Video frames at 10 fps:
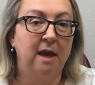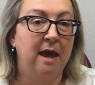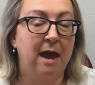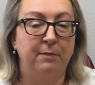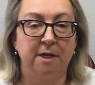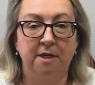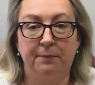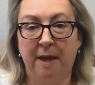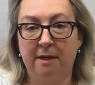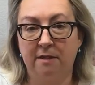how many
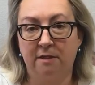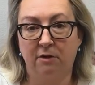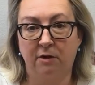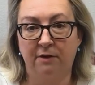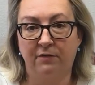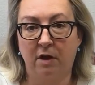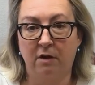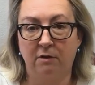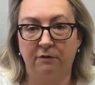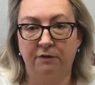dependents there are
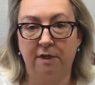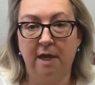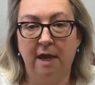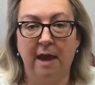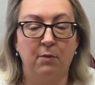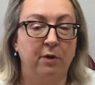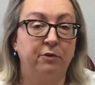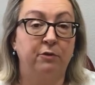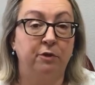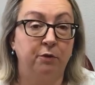involved, and
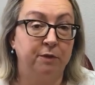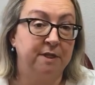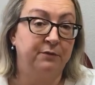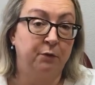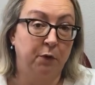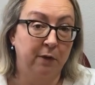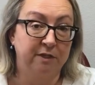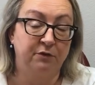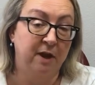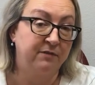whether you receive a
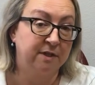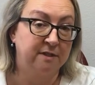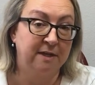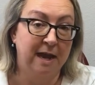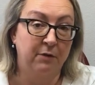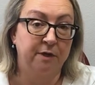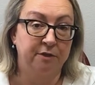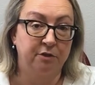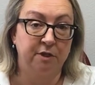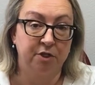request for evidence and how an
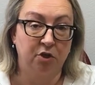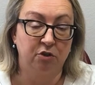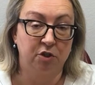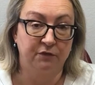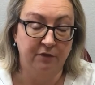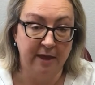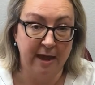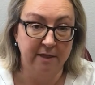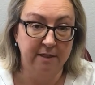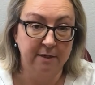attorney charges for
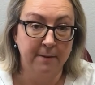that.